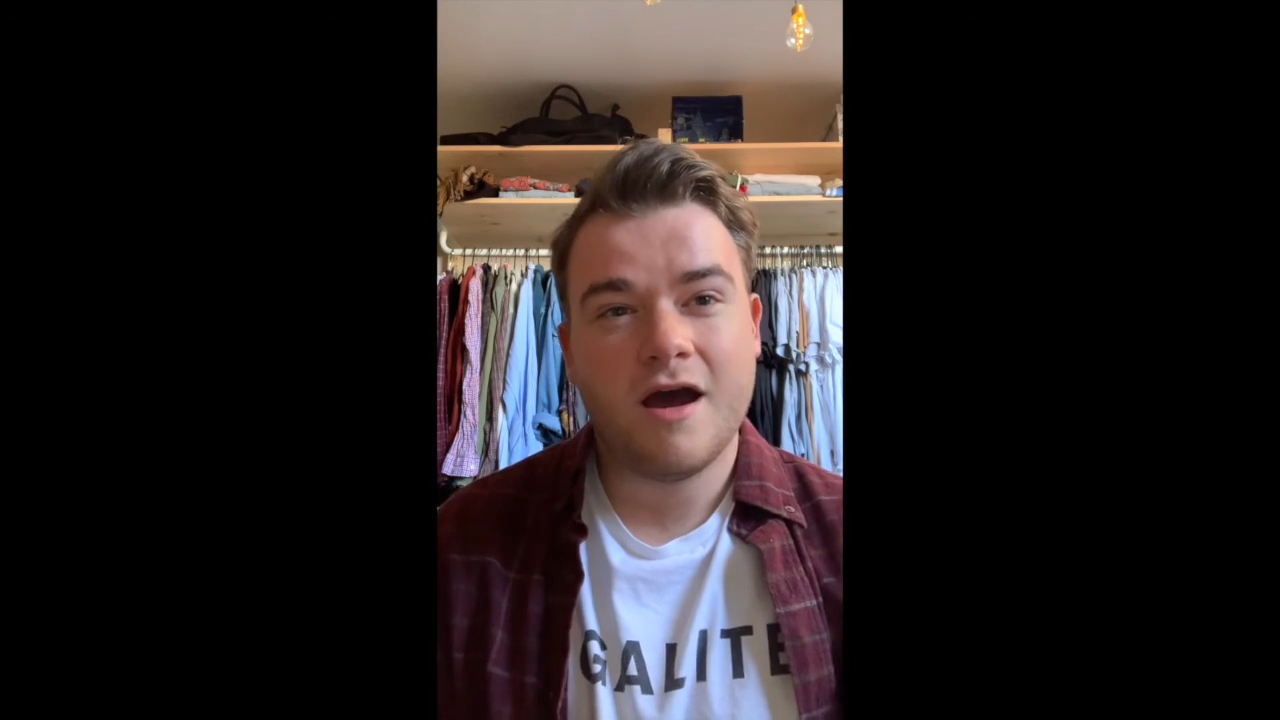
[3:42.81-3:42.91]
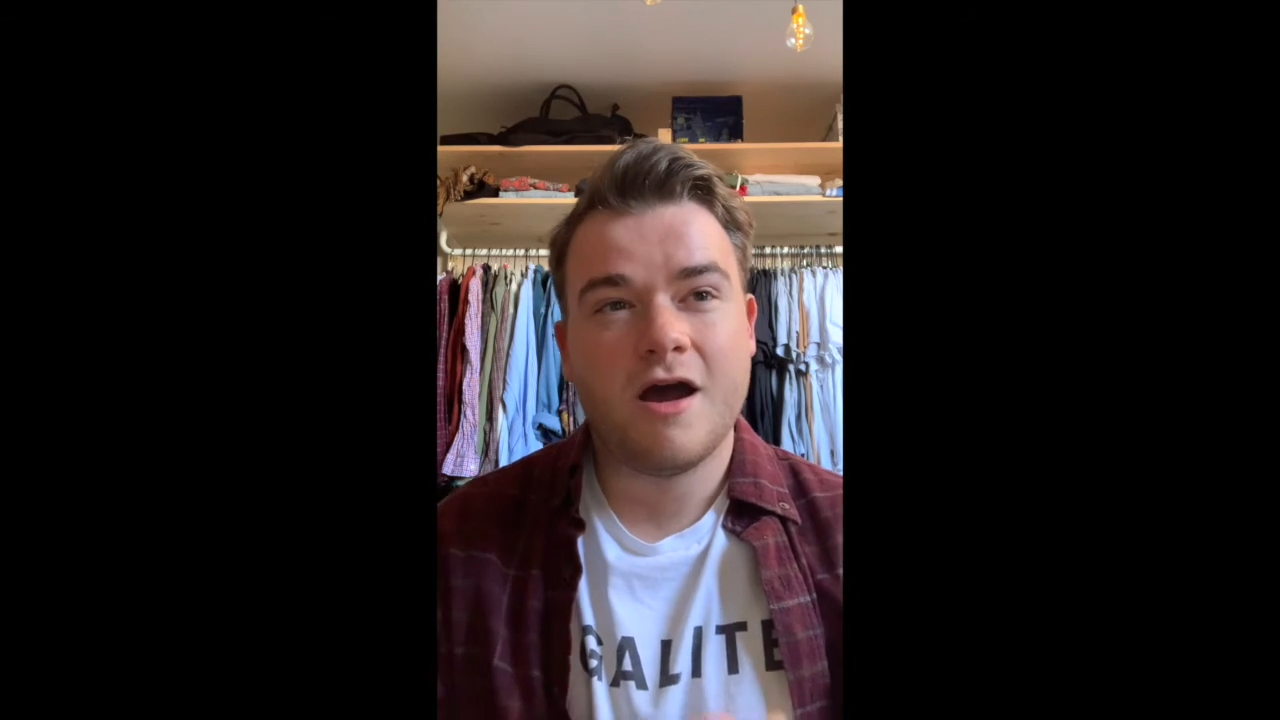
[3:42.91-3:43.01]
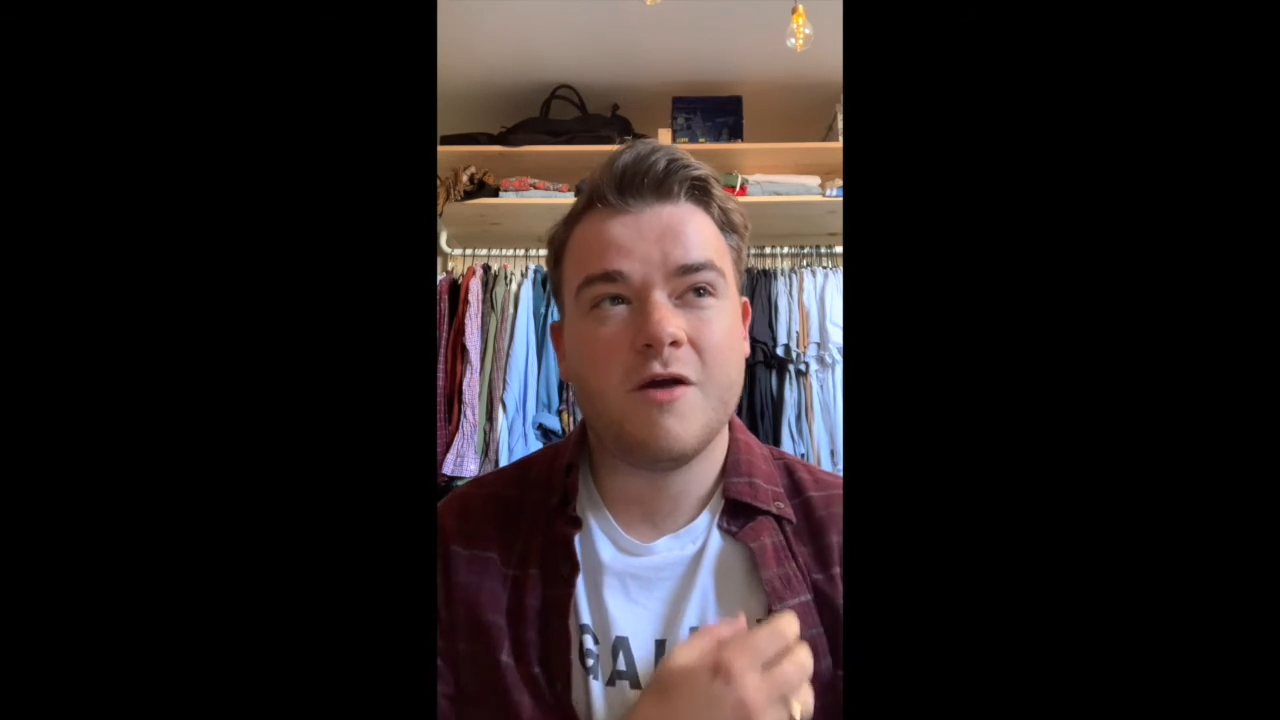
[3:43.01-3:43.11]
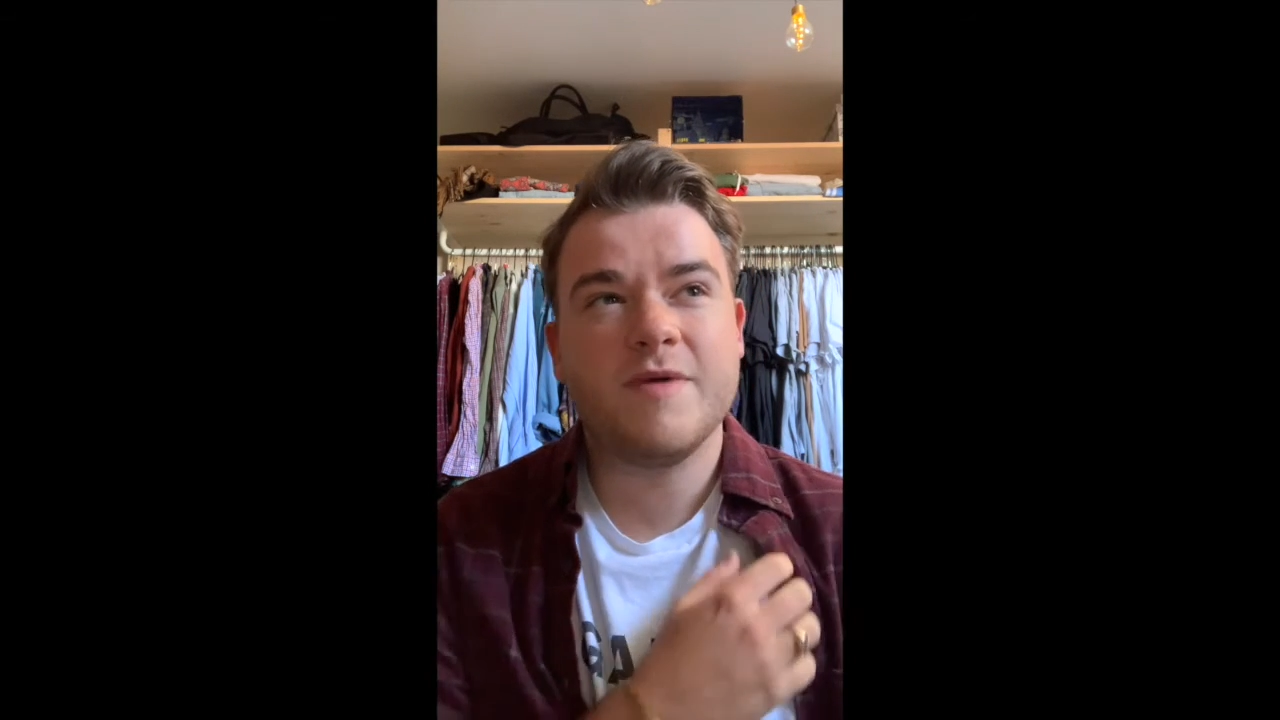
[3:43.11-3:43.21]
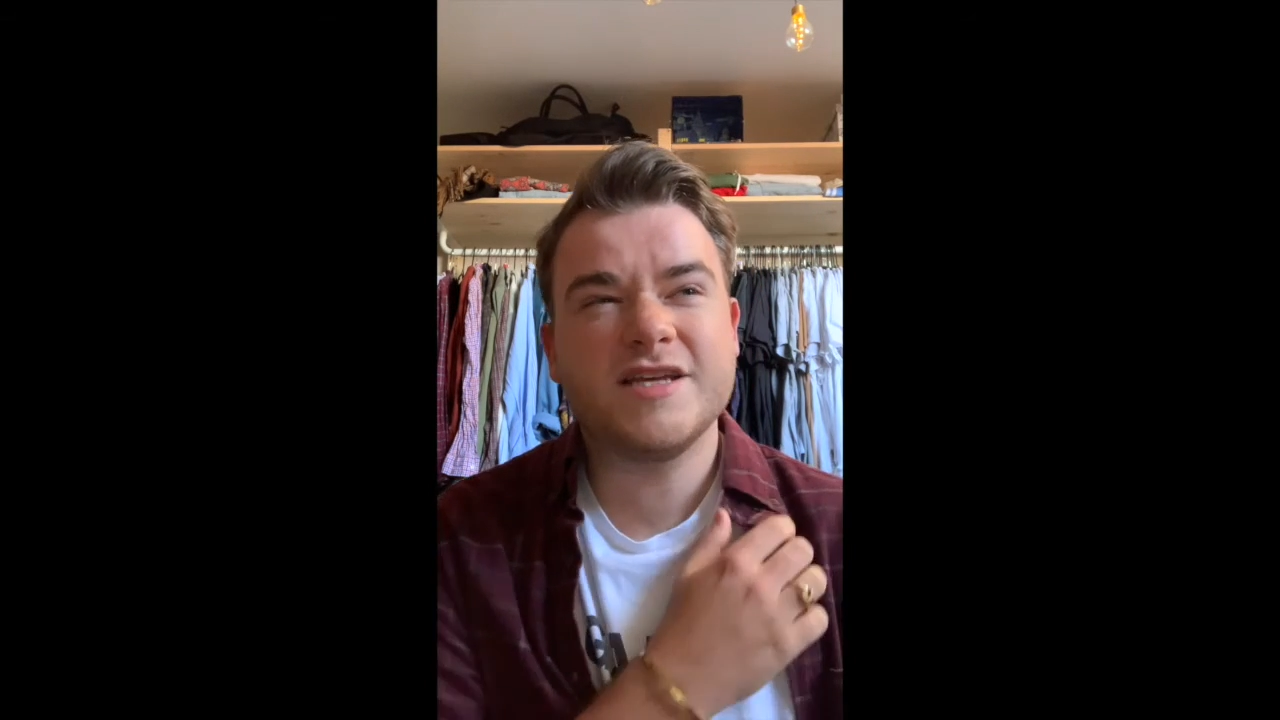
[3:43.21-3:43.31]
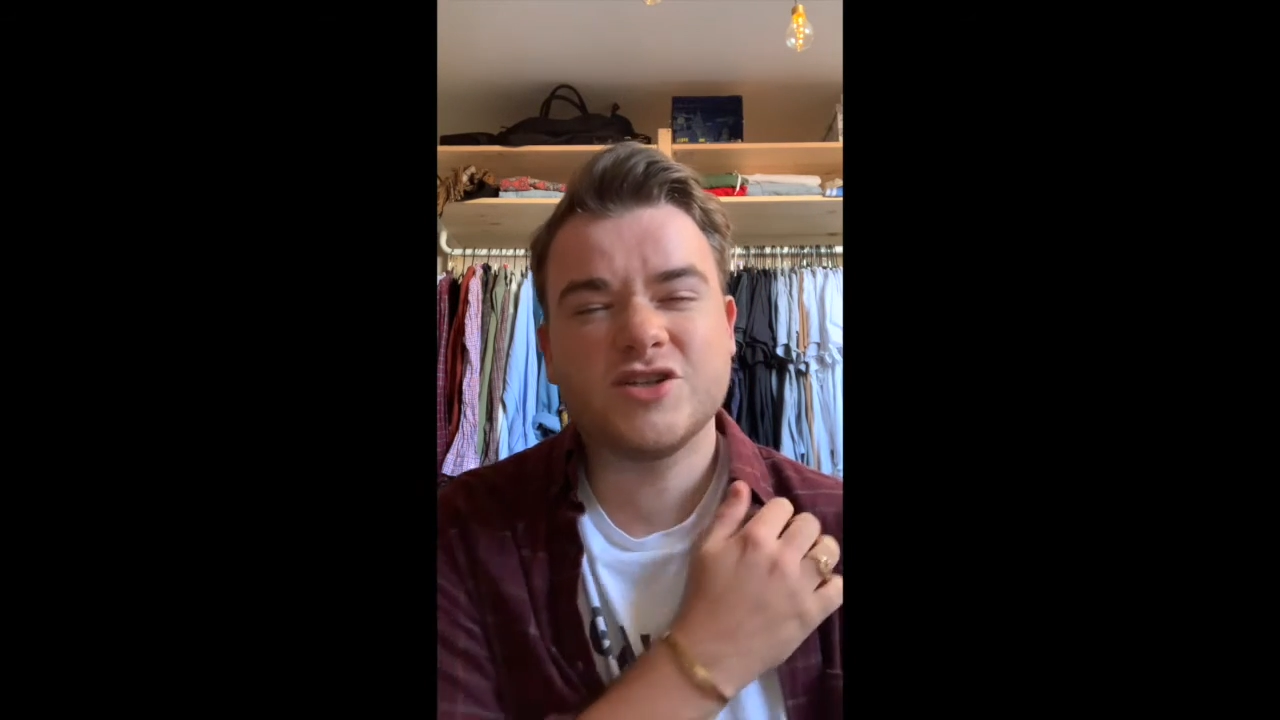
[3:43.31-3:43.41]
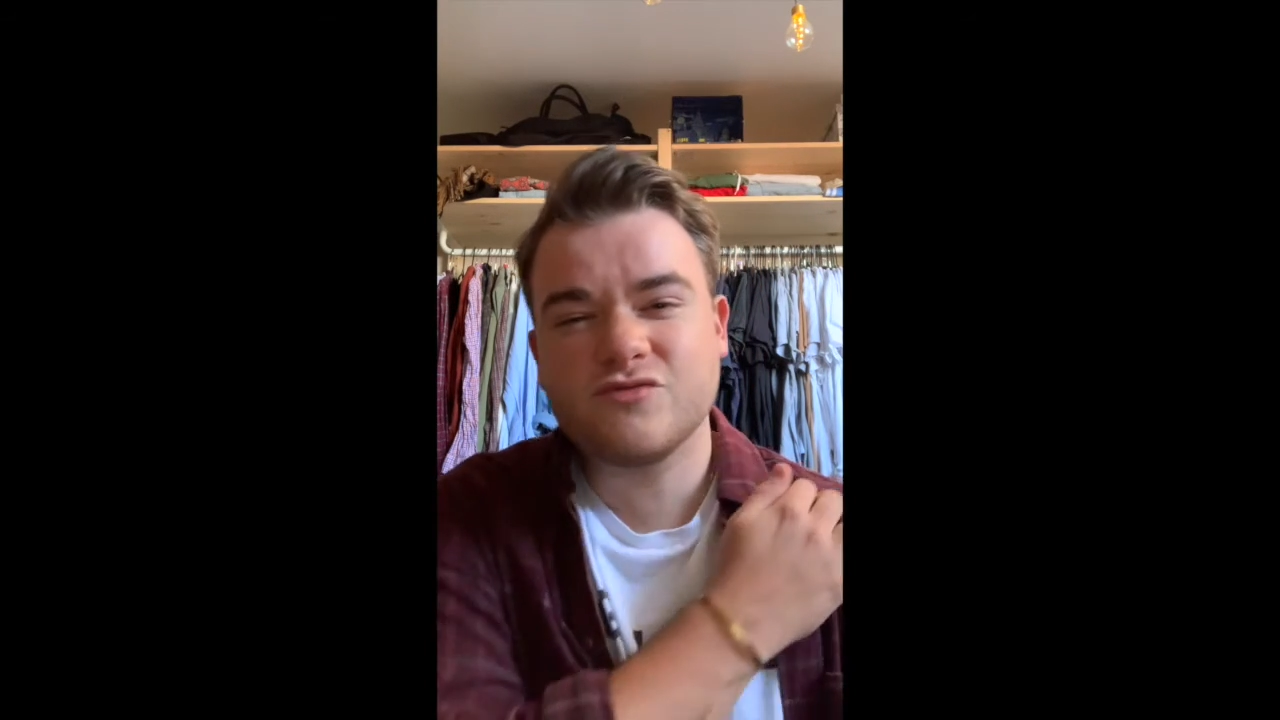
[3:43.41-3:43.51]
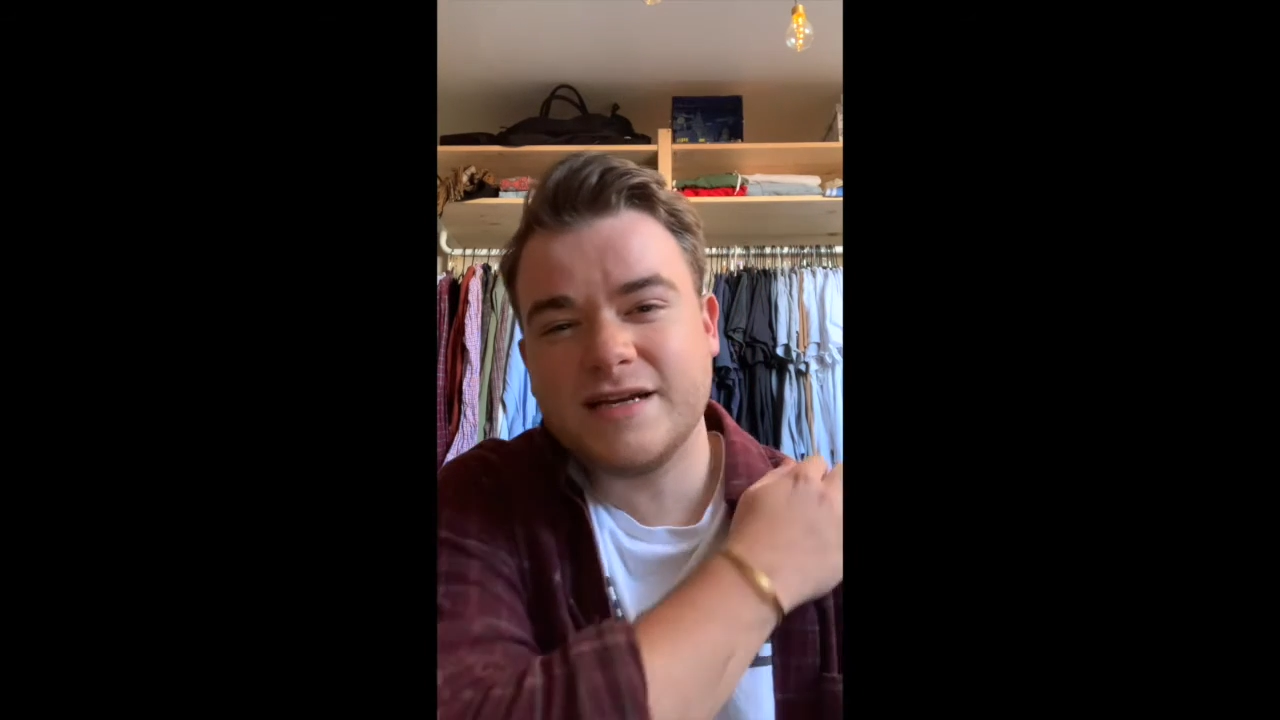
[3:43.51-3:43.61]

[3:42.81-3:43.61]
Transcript: It's just